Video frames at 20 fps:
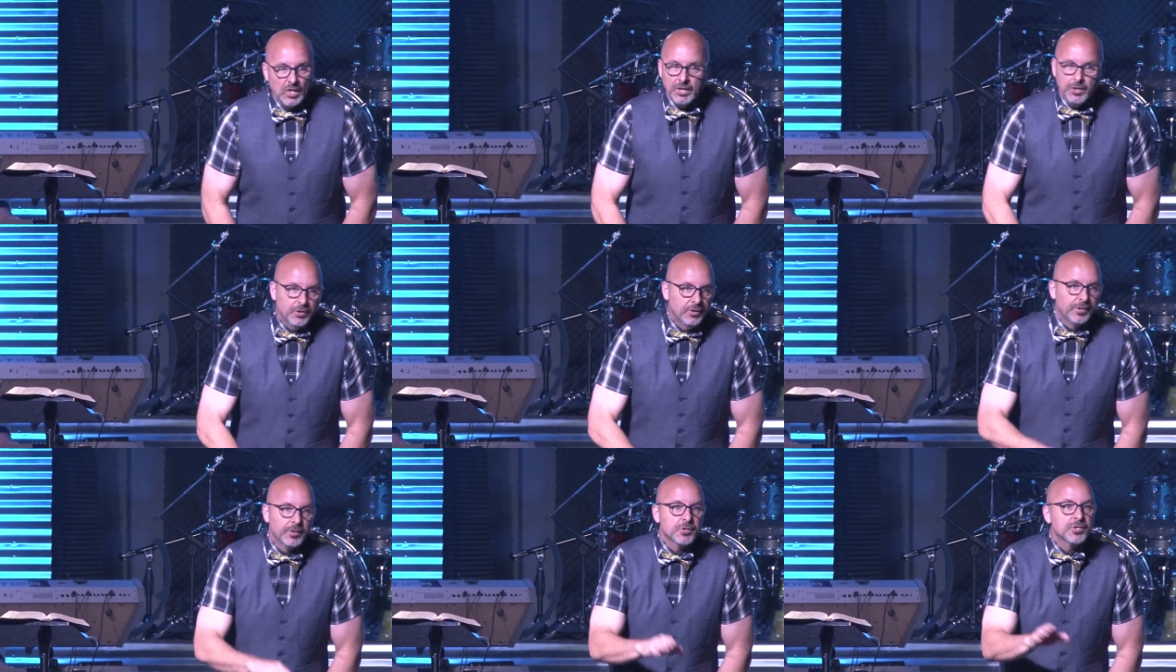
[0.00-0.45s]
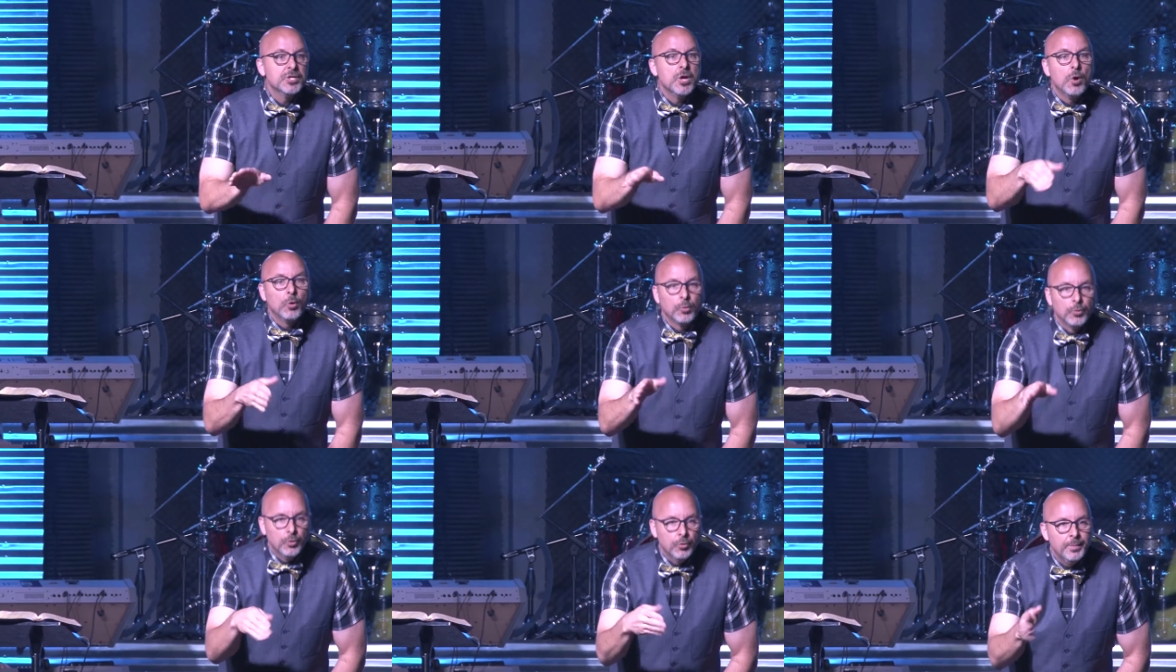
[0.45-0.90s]
You, there's
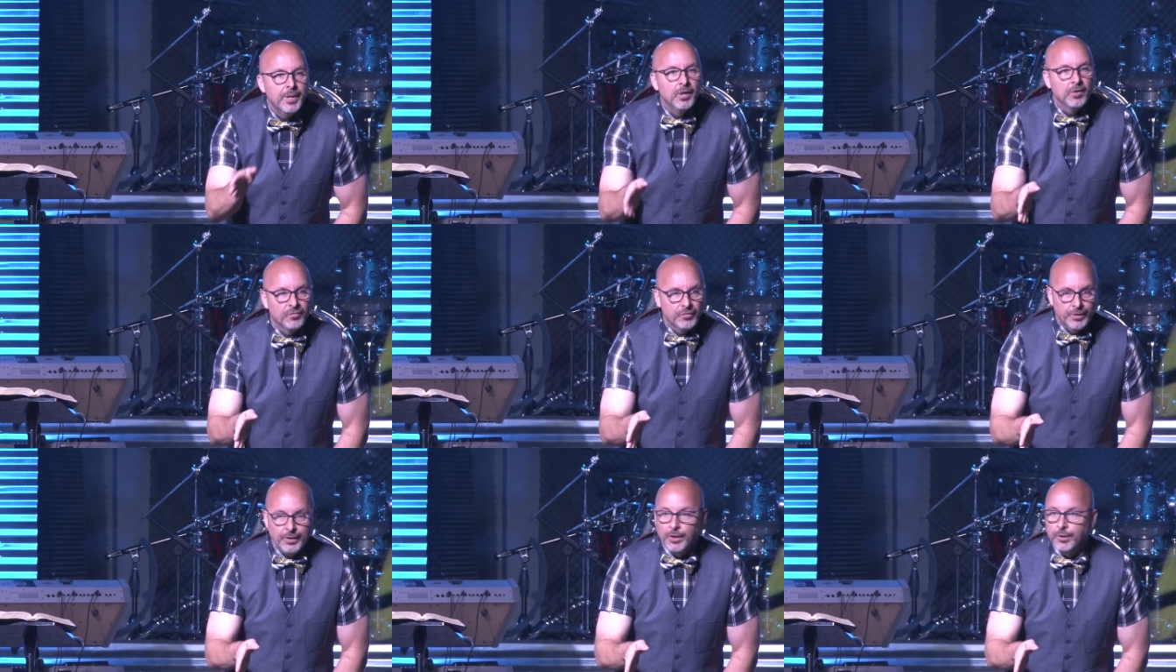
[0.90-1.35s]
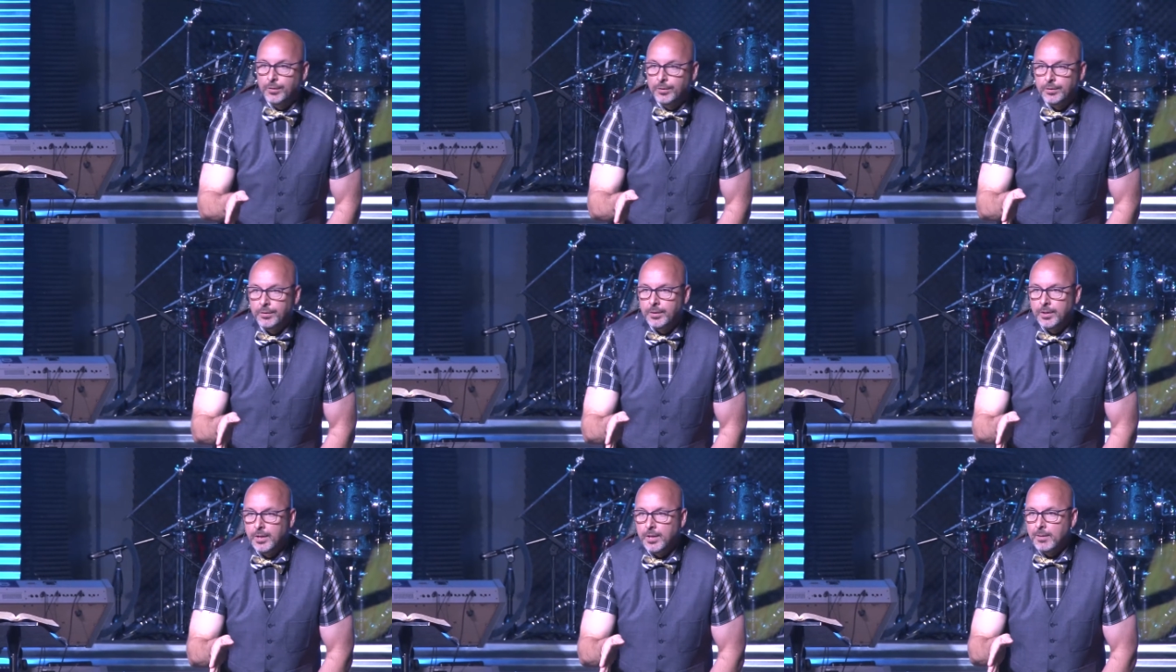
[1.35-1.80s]
no room here for you
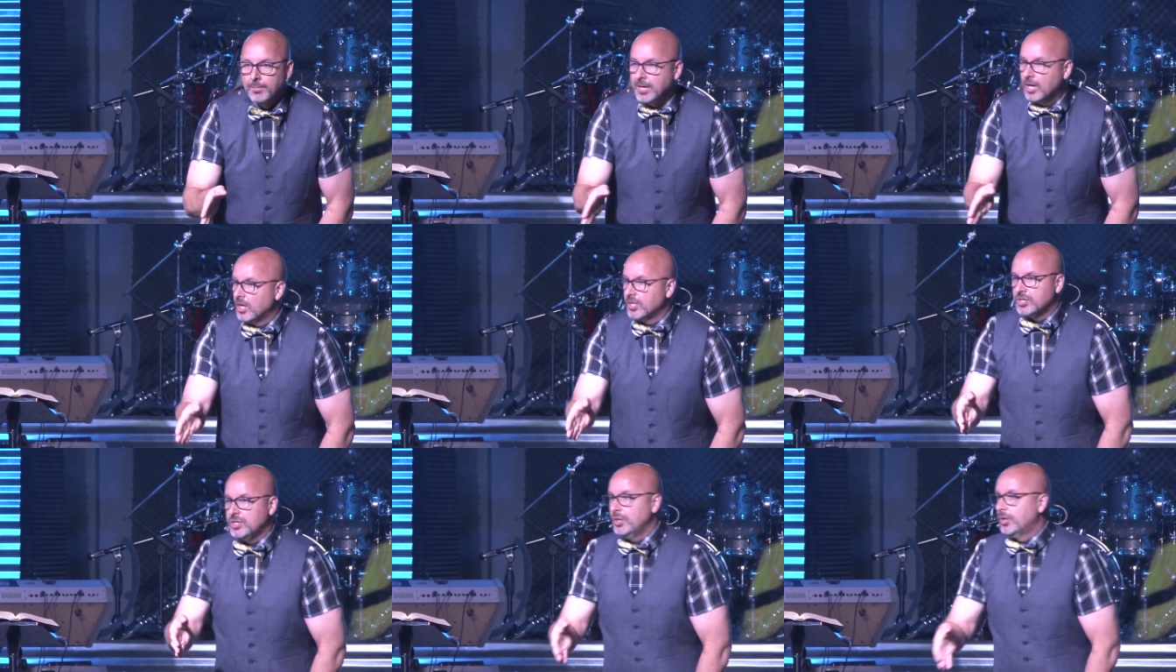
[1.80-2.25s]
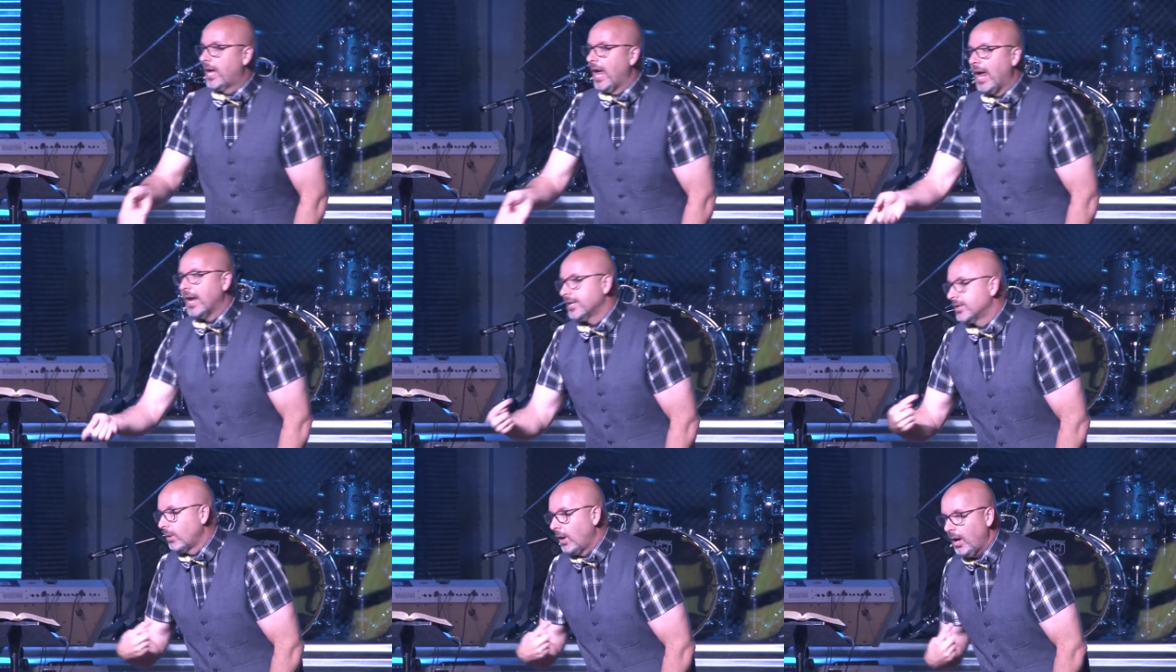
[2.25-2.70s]
because you
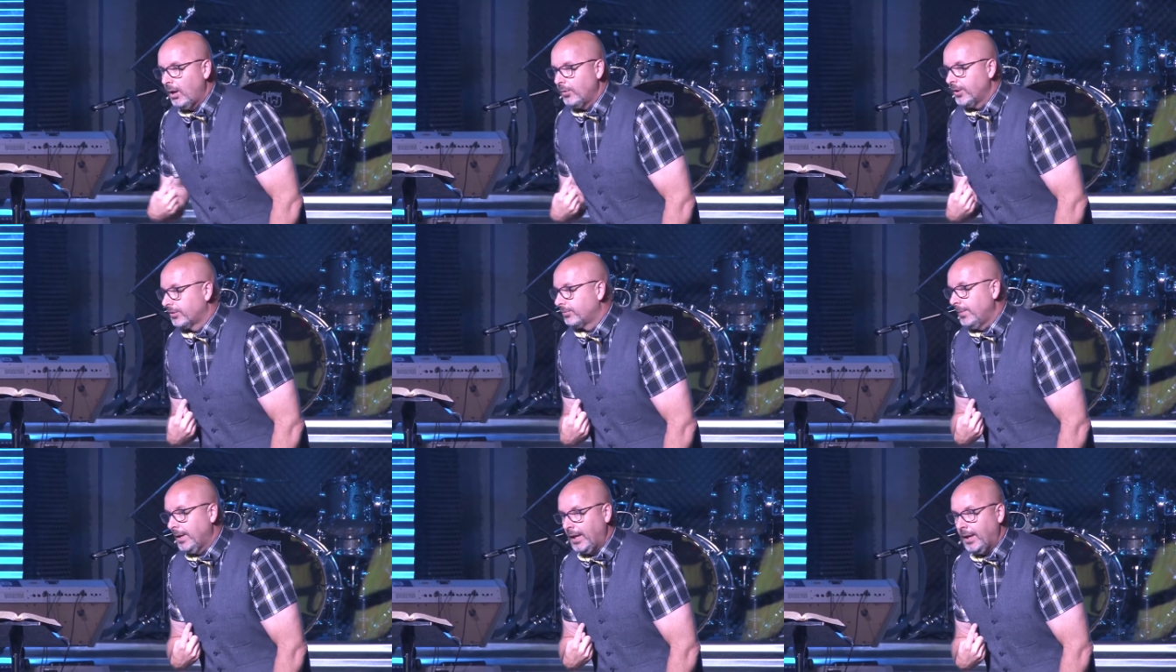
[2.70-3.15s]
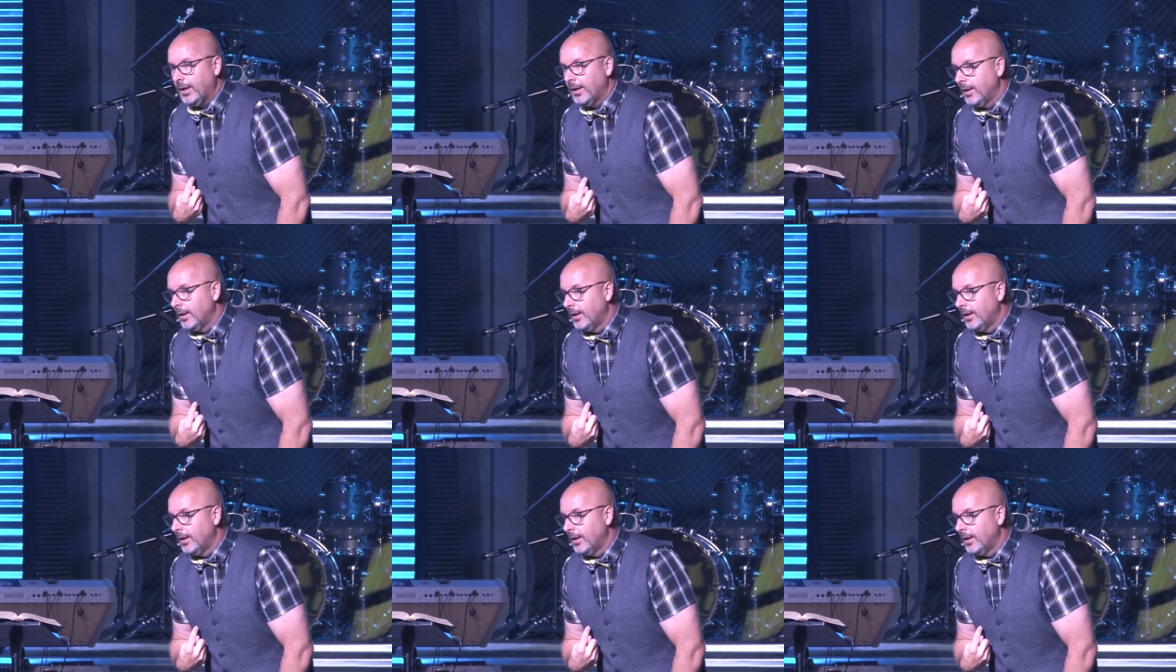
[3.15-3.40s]
can't dwell with me.